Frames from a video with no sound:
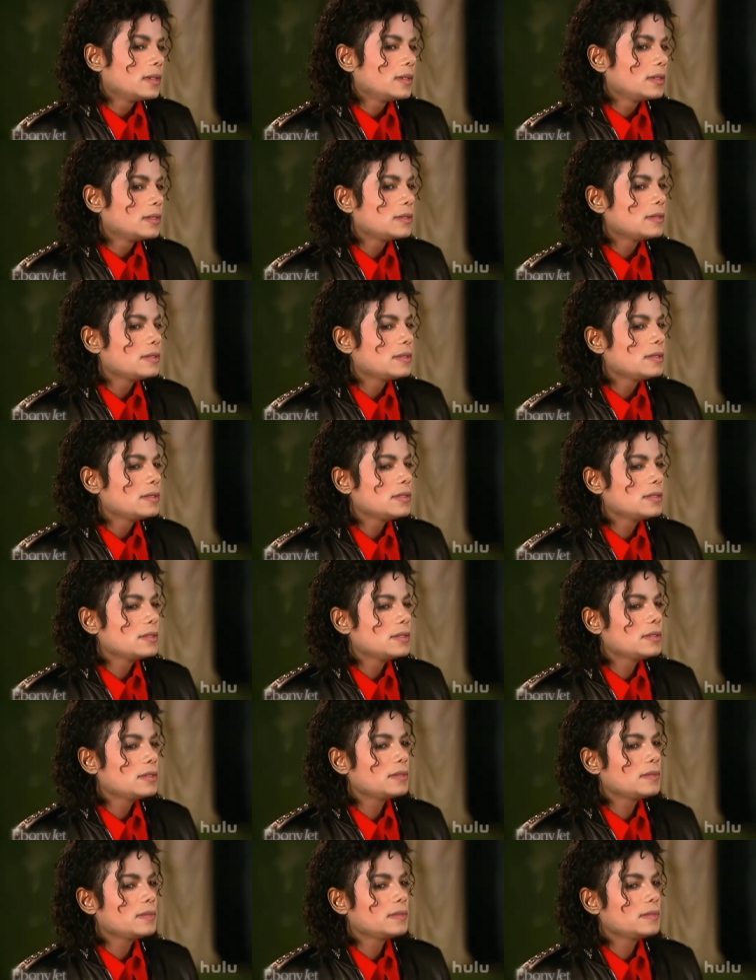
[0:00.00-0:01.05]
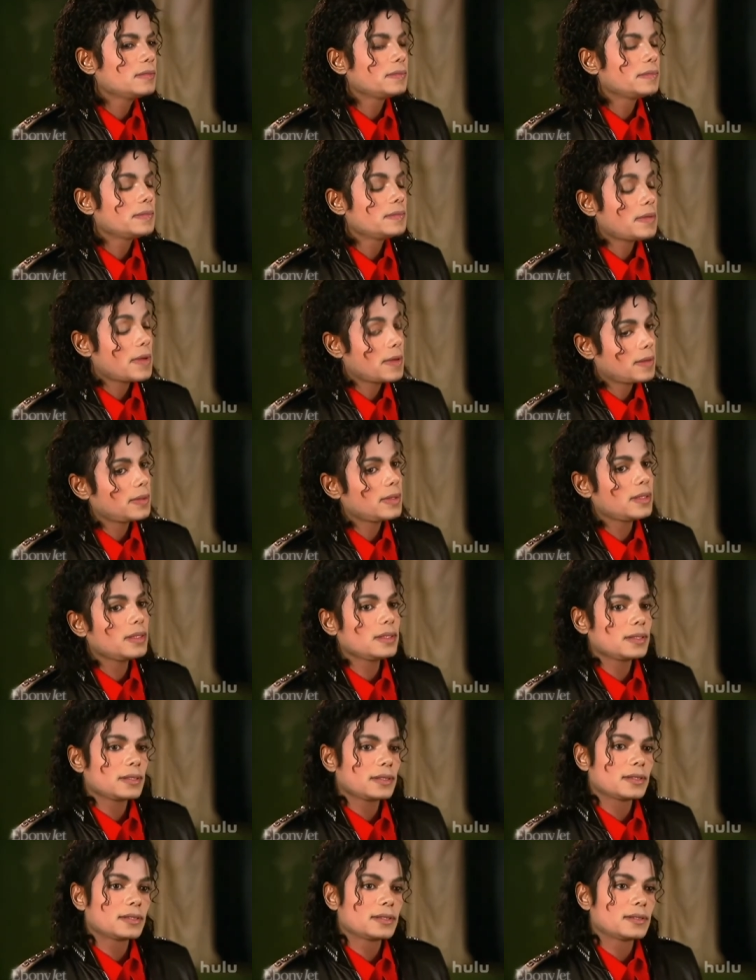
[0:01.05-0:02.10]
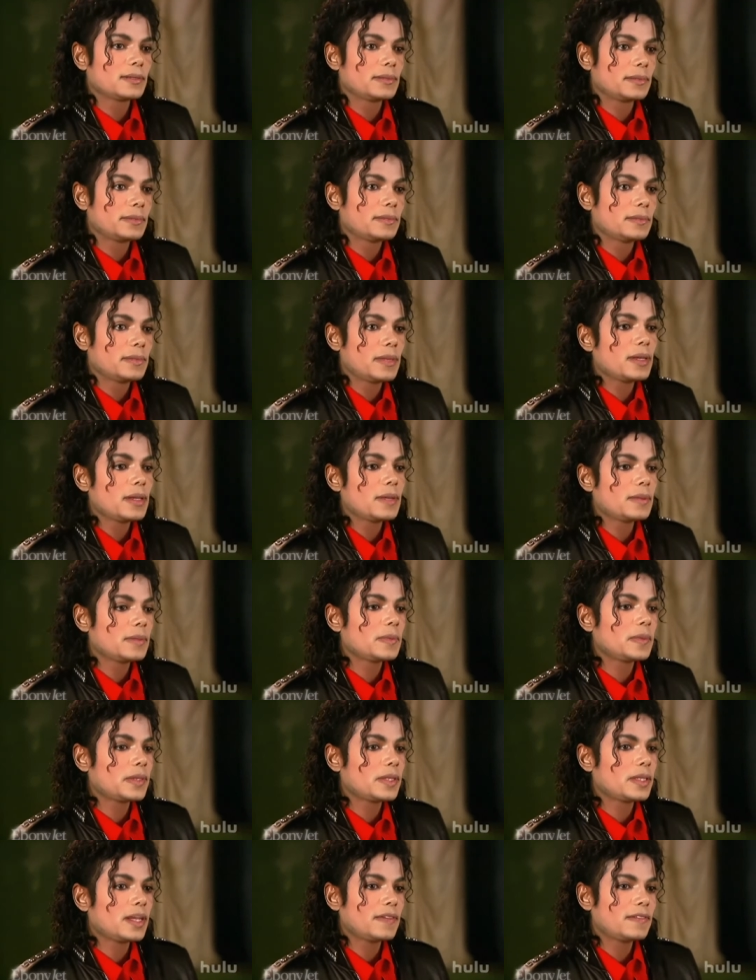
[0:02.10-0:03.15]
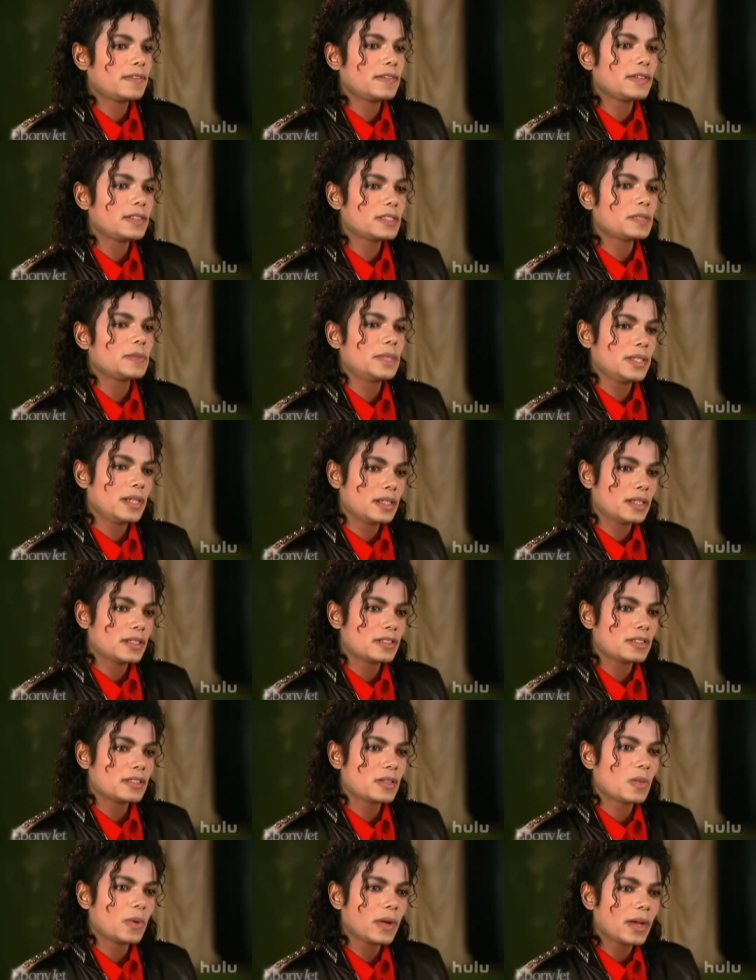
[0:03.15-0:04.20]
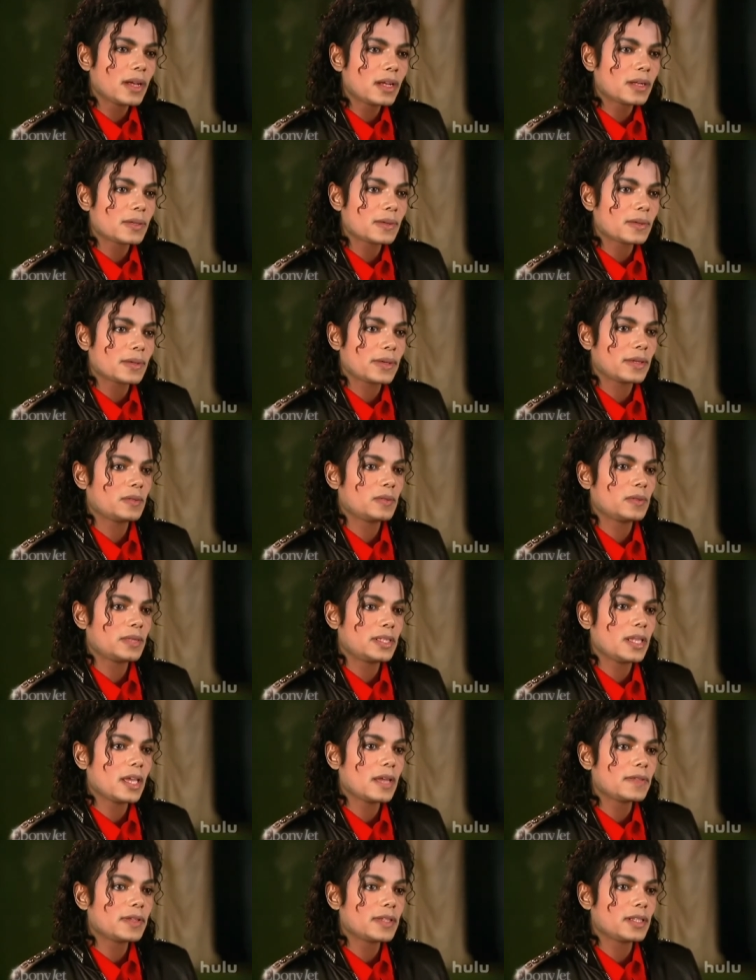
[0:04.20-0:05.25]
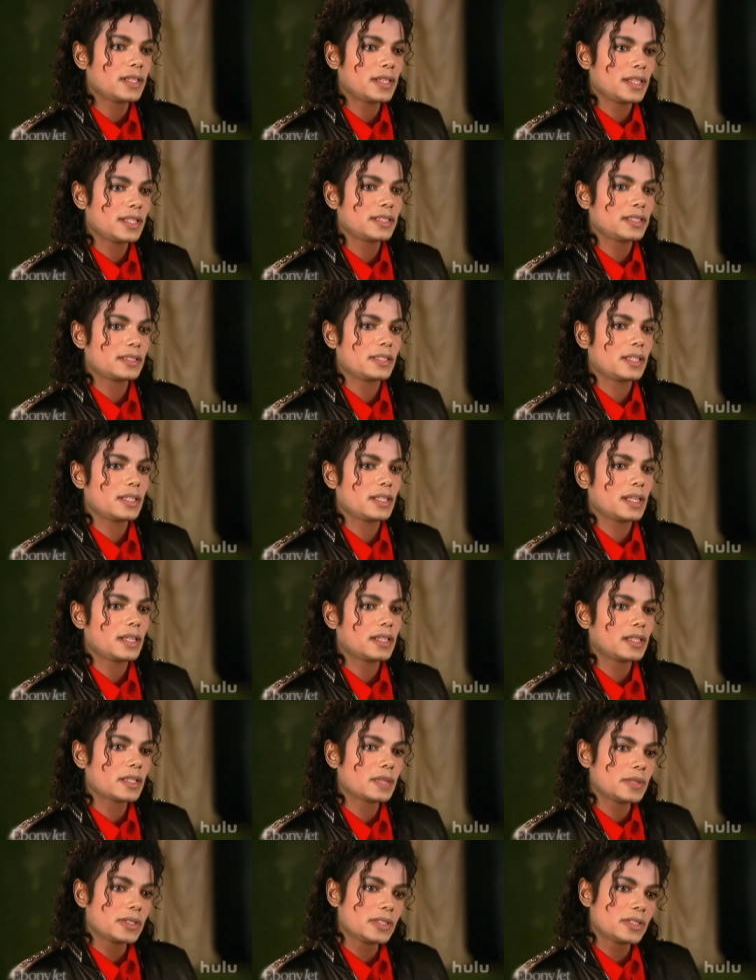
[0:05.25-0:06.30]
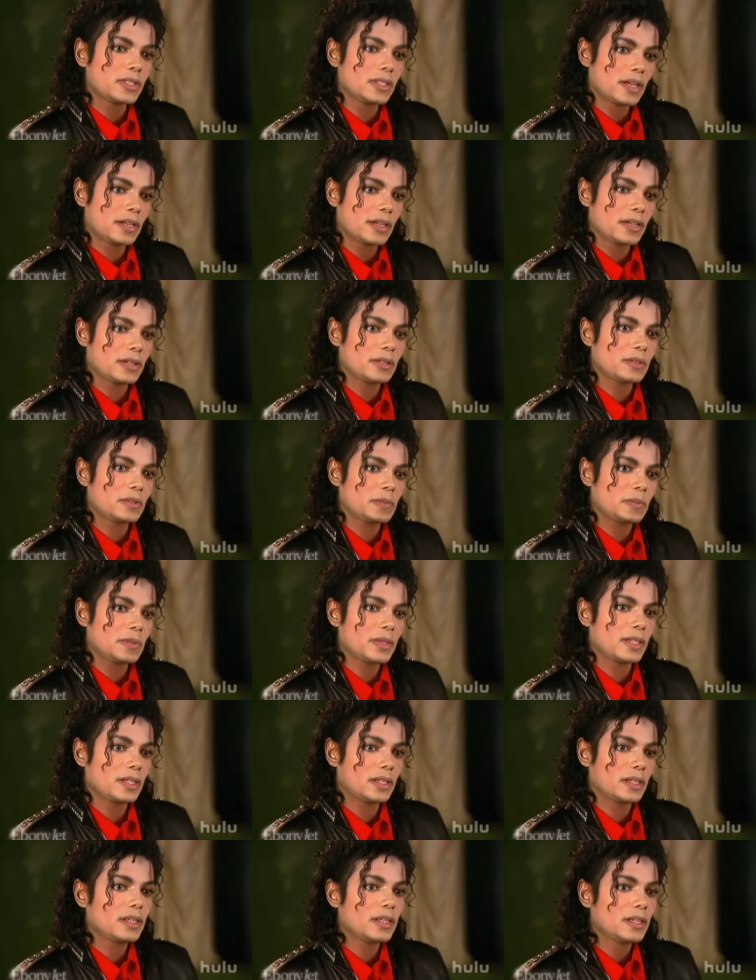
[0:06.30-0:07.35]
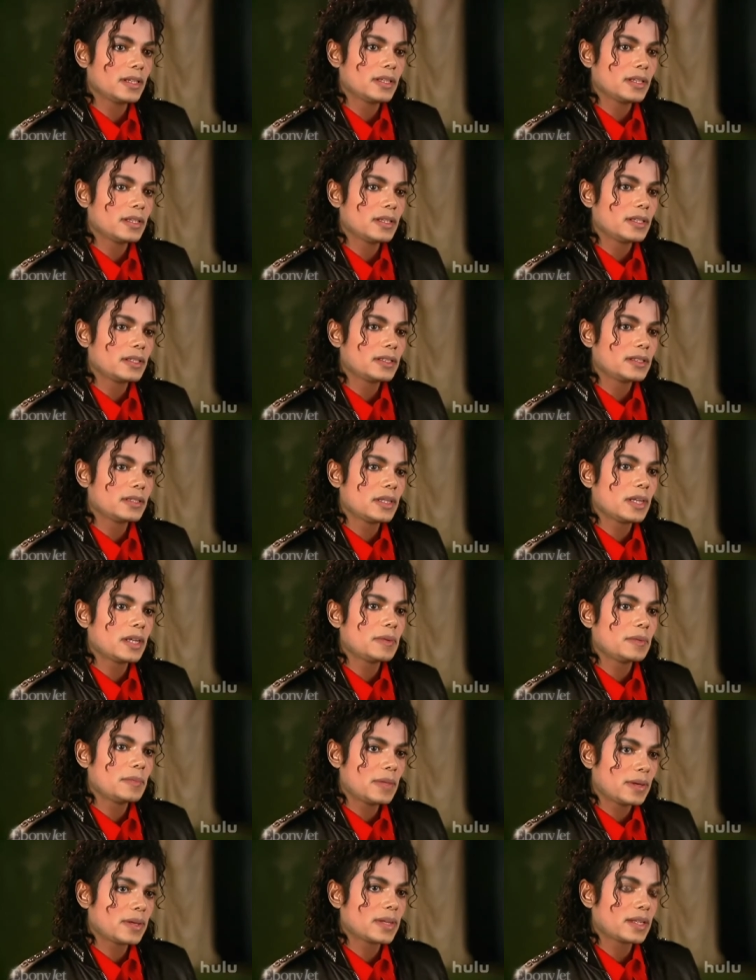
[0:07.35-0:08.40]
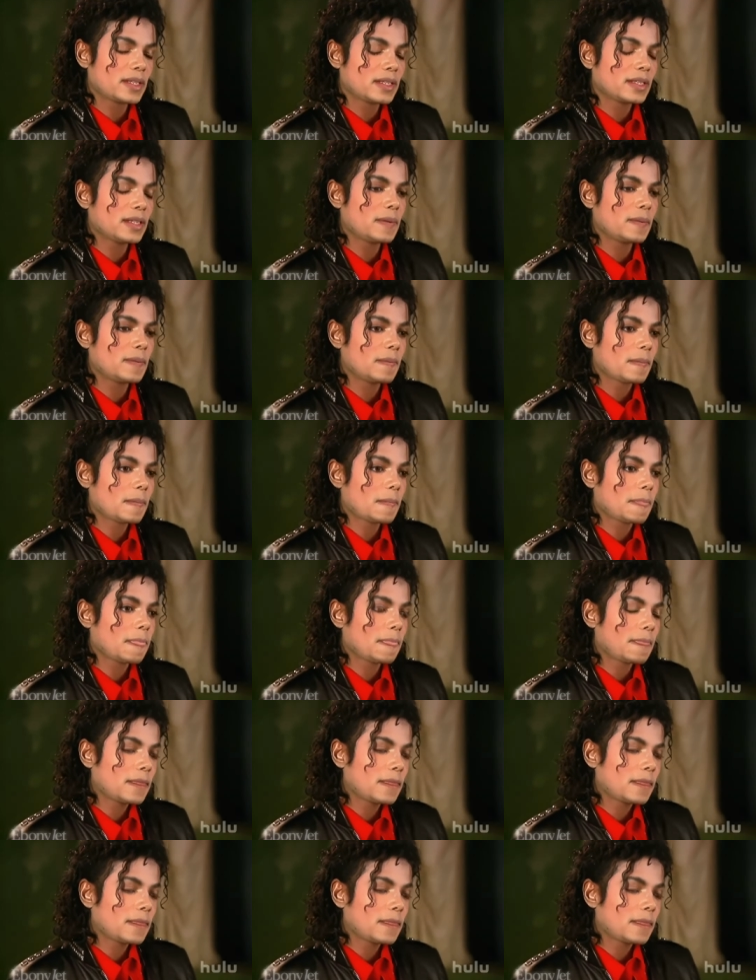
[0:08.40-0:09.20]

Mm, maybe, maybe. But I feel it's been done so well already with David Lynch, and right. I think it was John Hurt who played. That's right, who played John the Merrick, movie. Yeah, mm -hmm.